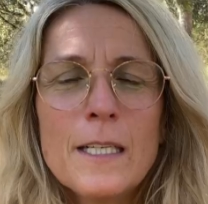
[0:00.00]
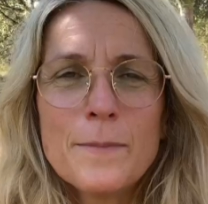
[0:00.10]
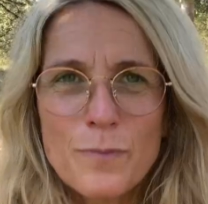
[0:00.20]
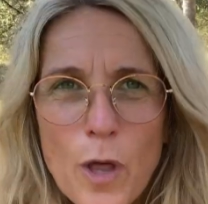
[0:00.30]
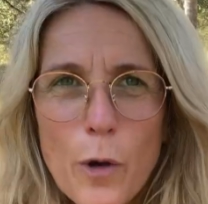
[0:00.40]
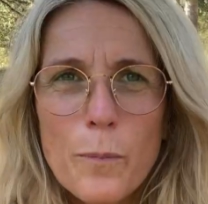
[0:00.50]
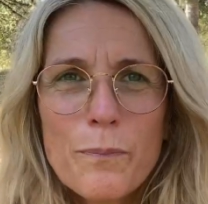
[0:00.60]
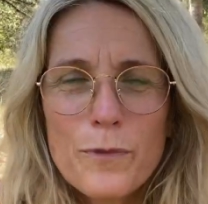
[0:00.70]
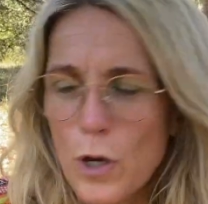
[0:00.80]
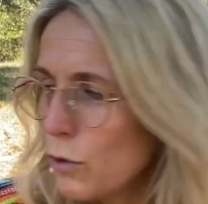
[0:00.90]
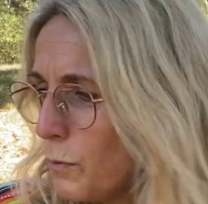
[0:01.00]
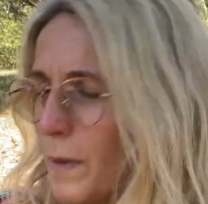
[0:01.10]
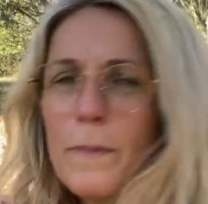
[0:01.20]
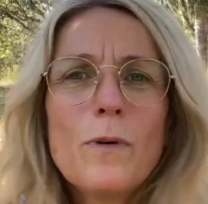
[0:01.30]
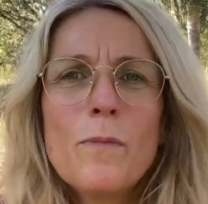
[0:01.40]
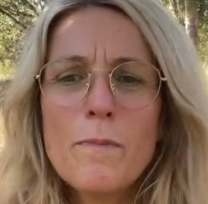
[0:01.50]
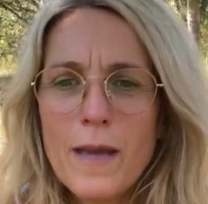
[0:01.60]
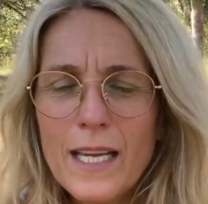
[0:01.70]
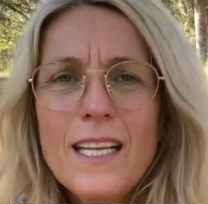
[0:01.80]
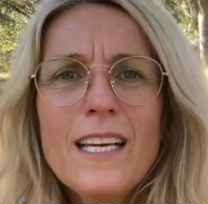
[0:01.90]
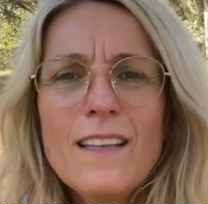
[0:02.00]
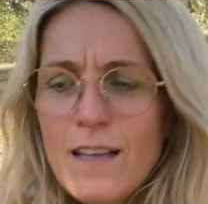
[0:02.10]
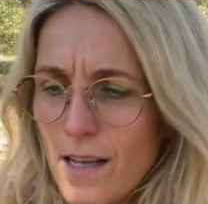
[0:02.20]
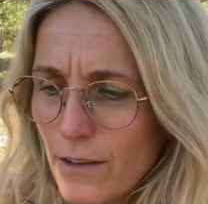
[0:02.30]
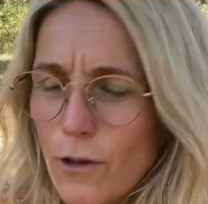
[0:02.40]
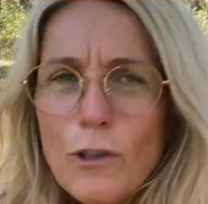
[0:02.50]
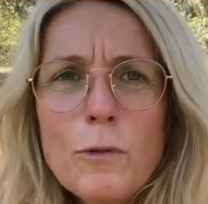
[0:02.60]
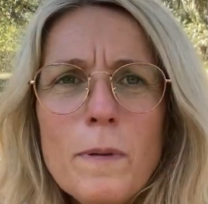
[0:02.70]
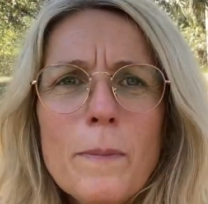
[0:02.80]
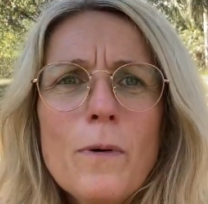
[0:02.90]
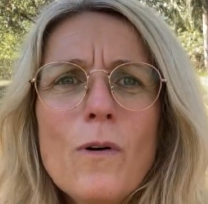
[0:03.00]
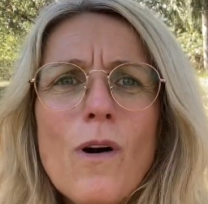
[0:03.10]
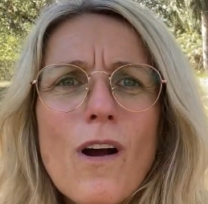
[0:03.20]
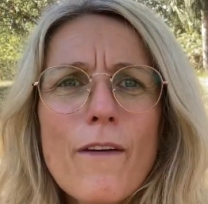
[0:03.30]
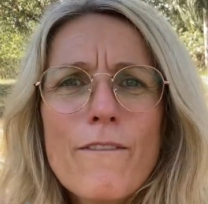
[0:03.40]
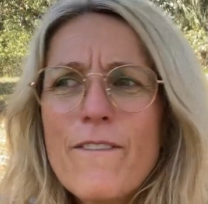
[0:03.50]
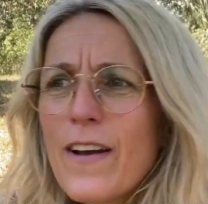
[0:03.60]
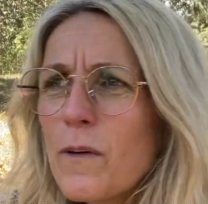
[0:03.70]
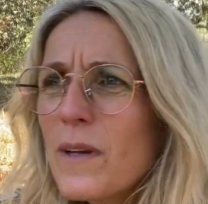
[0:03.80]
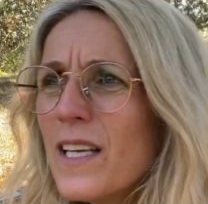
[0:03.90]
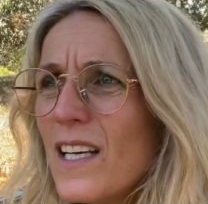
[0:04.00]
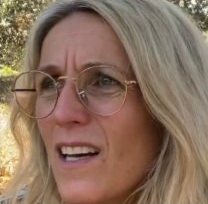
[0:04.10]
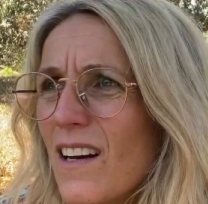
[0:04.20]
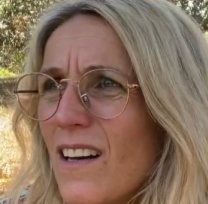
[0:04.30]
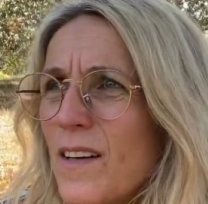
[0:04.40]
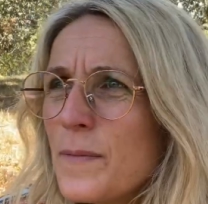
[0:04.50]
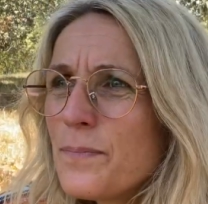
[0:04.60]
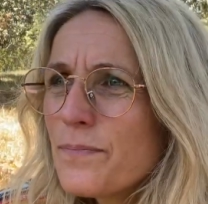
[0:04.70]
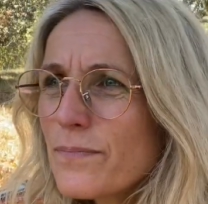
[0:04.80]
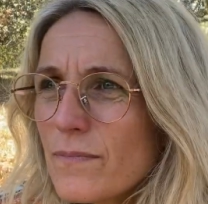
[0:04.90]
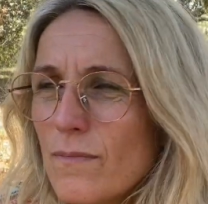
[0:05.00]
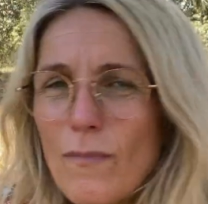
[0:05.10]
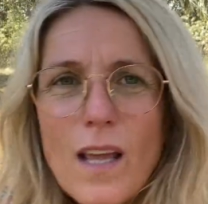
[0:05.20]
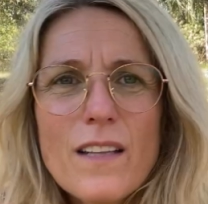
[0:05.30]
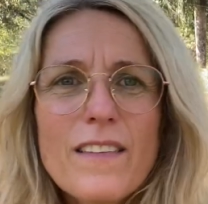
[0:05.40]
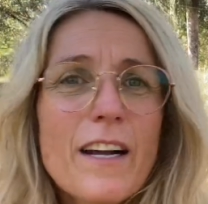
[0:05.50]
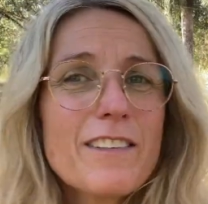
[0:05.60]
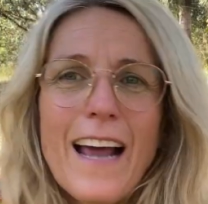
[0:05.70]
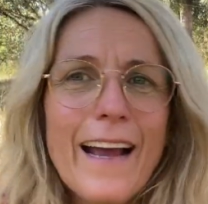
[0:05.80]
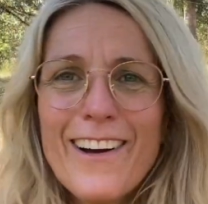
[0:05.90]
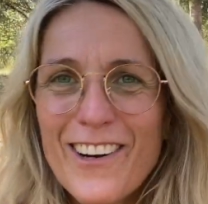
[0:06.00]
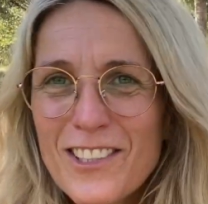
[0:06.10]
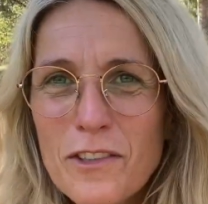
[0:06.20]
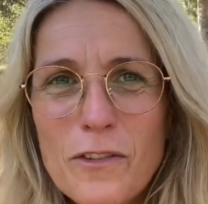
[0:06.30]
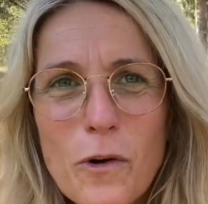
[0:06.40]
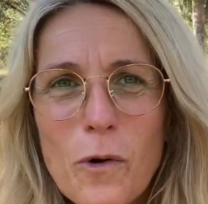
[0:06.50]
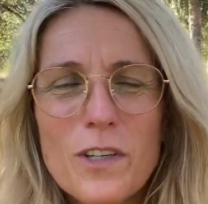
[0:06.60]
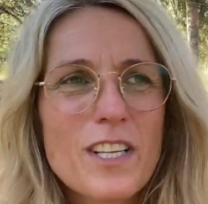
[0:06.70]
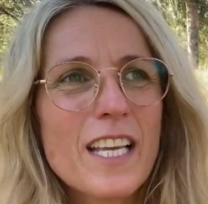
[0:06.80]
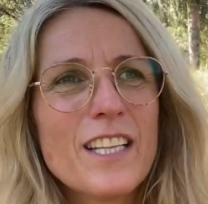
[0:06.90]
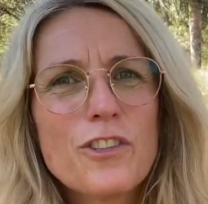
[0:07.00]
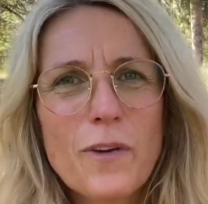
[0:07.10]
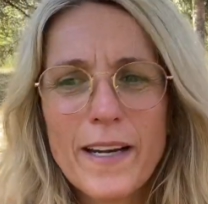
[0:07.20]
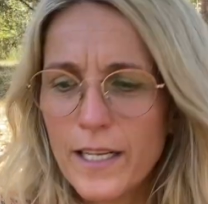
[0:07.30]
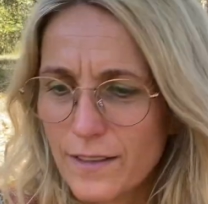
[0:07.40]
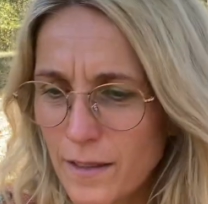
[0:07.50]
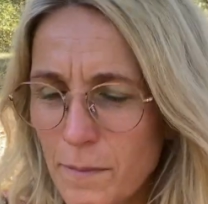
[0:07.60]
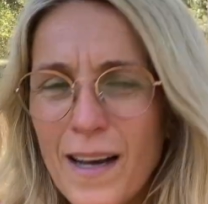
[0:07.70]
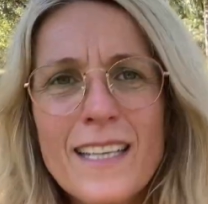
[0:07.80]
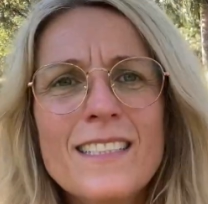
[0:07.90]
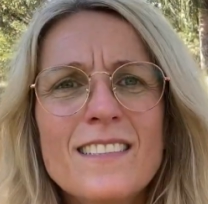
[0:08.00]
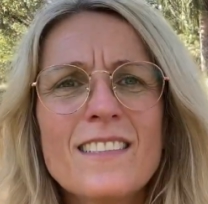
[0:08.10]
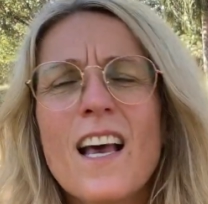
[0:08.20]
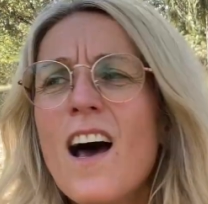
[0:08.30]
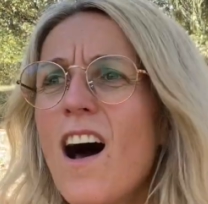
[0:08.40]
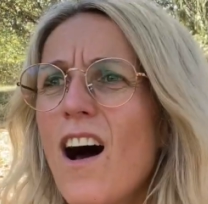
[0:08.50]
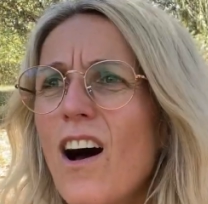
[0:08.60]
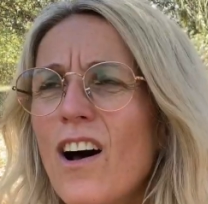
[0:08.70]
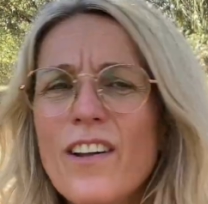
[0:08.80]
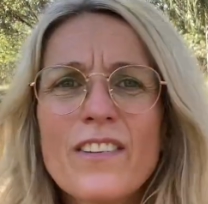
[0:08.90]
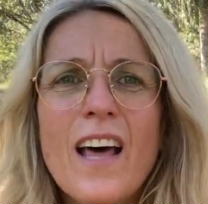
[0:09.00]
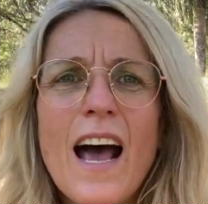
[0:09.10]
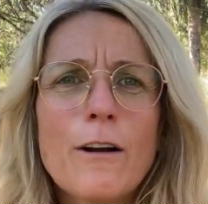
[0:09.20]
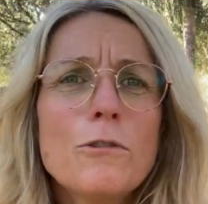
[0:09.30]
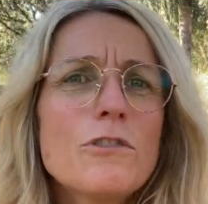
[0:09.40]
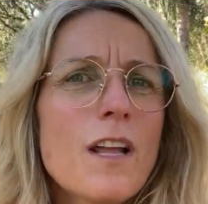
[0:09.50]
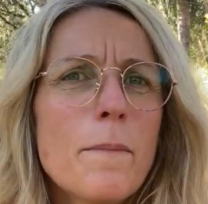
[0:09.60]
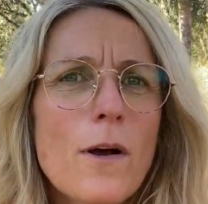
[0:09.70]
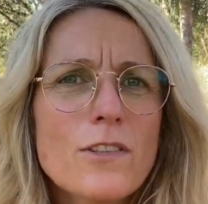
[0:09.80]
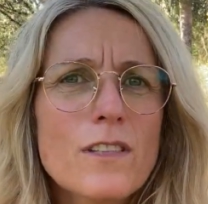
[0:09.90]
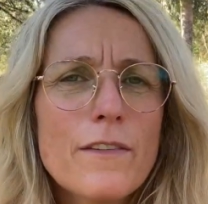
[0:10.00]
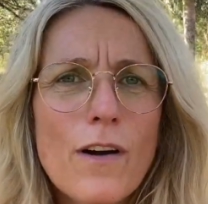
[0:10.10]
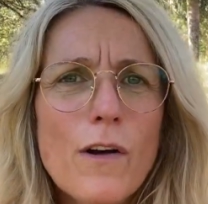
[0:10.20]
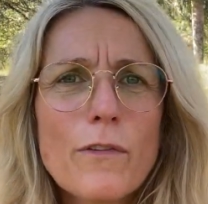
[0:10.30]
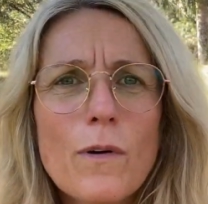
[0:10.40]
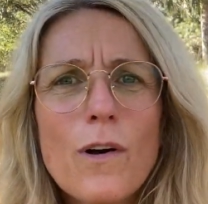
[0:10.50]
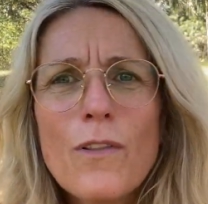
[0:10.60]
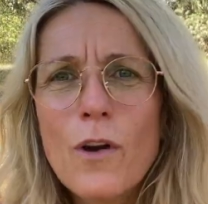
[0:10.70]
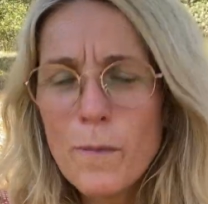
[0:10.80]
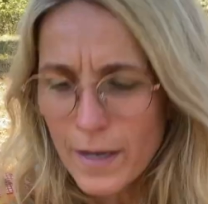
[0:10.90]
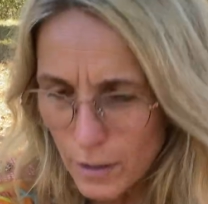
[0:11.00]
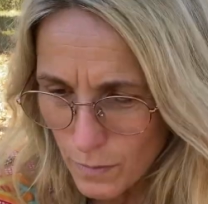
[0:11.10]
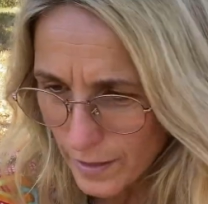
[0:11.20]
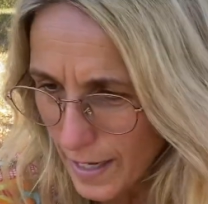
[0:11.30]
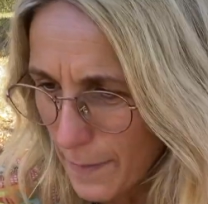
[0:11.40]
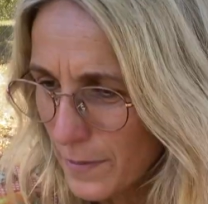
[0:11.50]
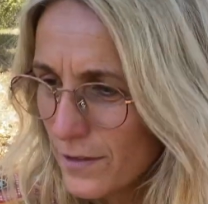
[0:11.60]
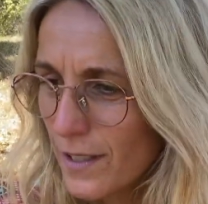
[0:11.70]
No, those people made it. Those people are very they're diehards, of course, in training their minds on how to stay positive overall, no matter what happens.